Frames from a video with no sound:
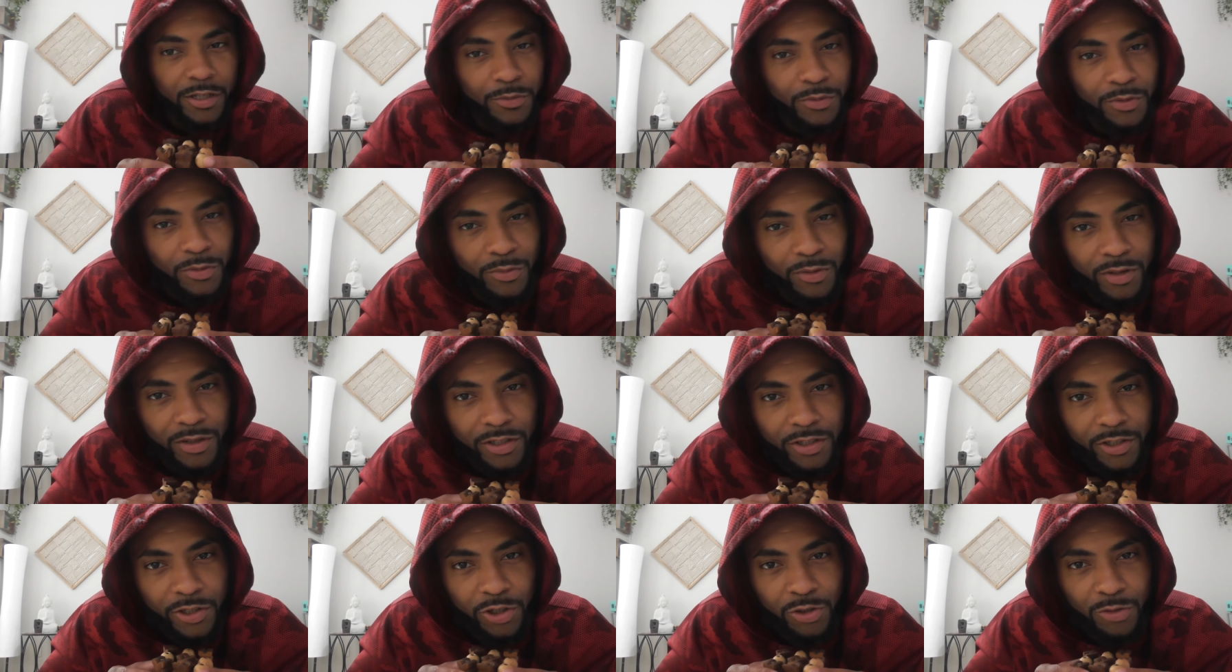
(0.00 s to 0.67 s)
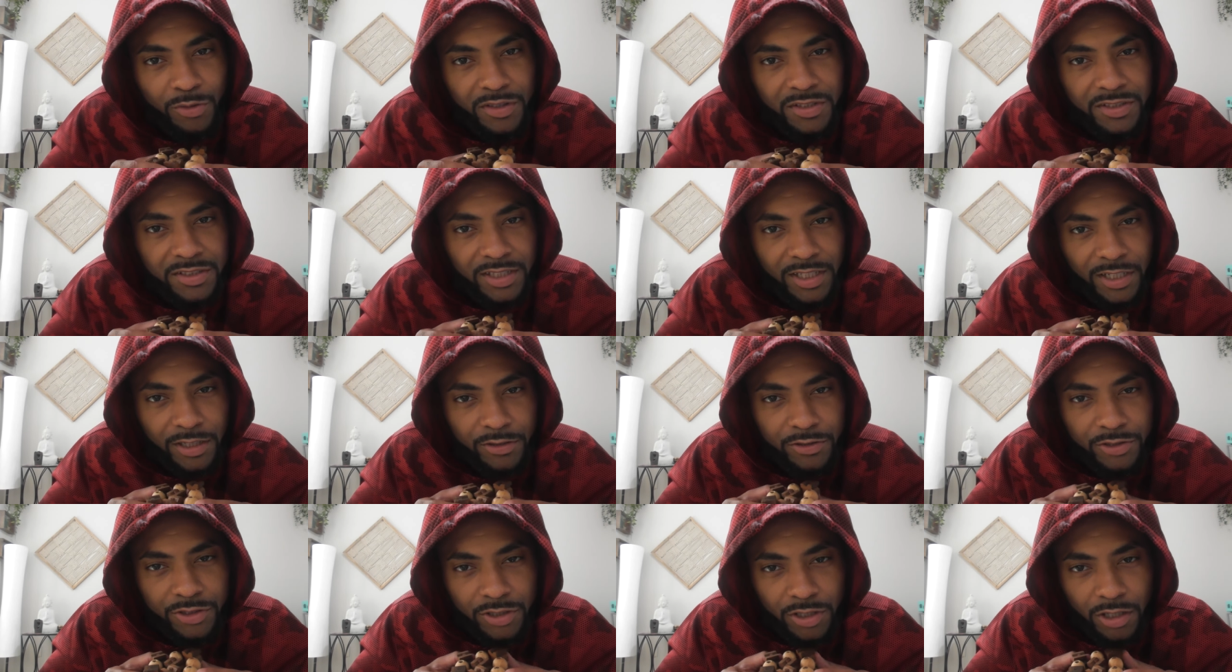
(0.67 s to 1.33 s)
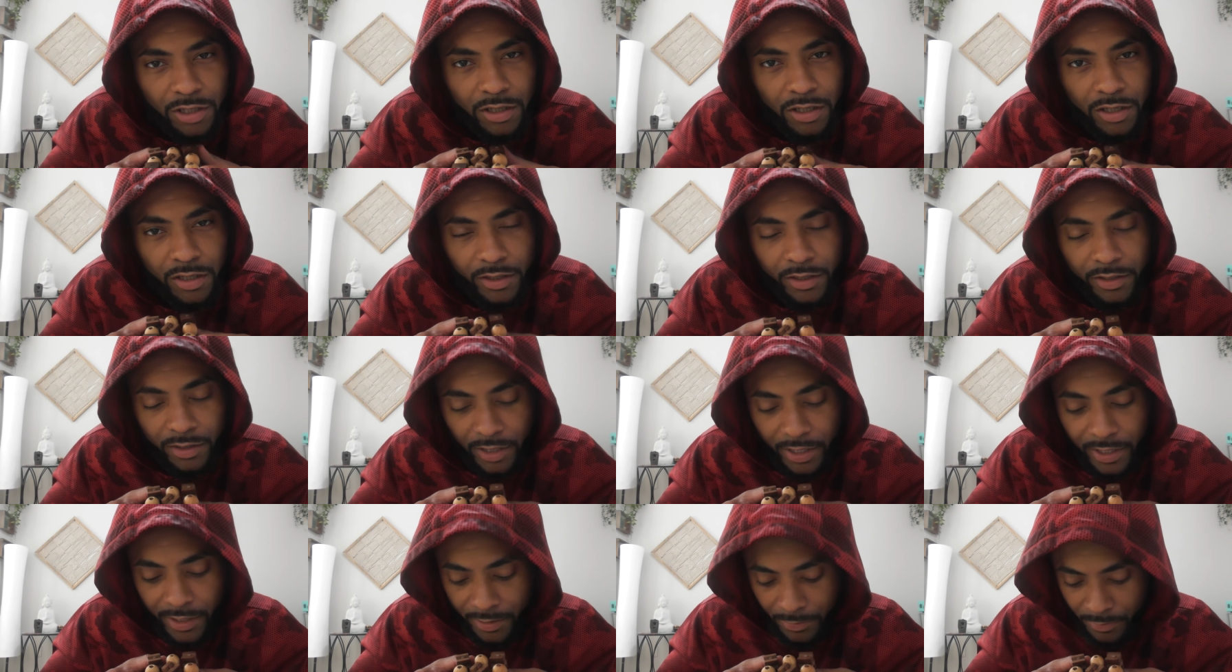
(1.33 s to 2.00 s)
be wanting to know what sounds y'all
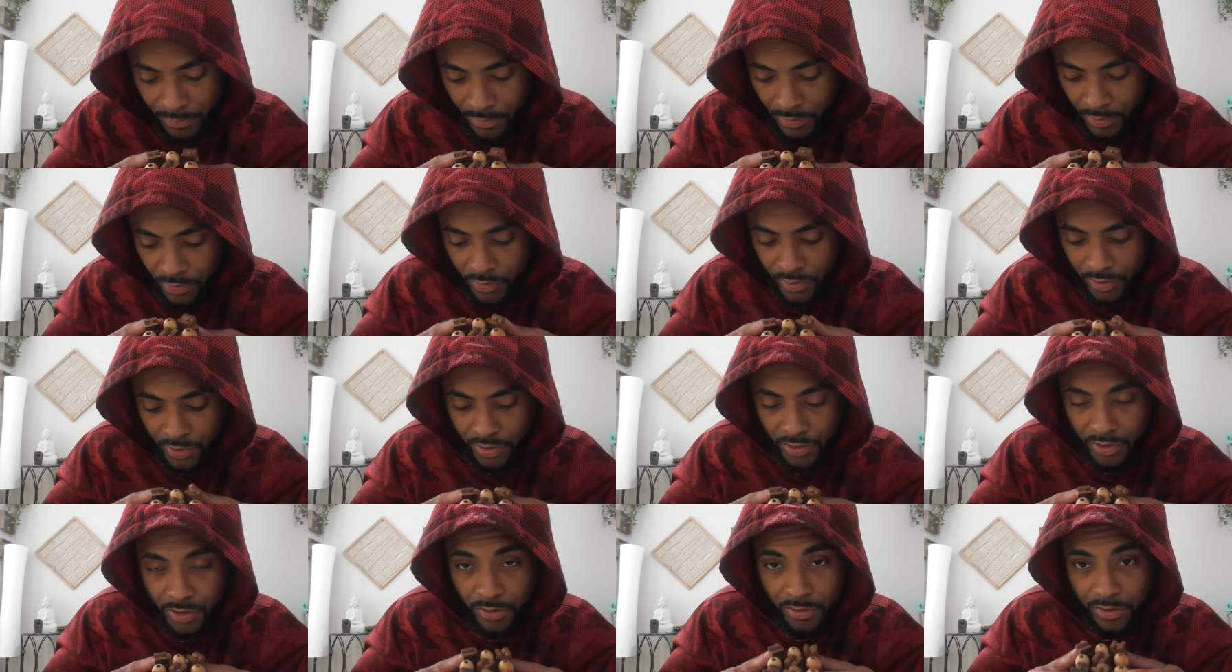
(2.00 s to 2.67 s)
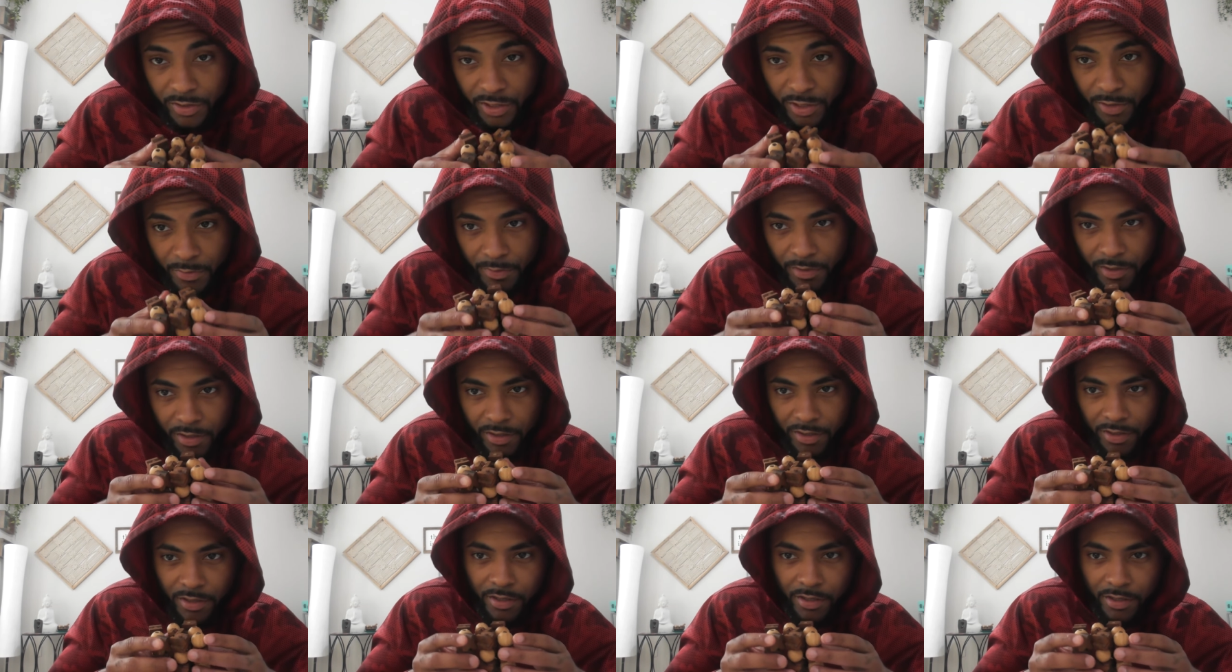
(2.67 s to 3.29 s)
like most, so tell me.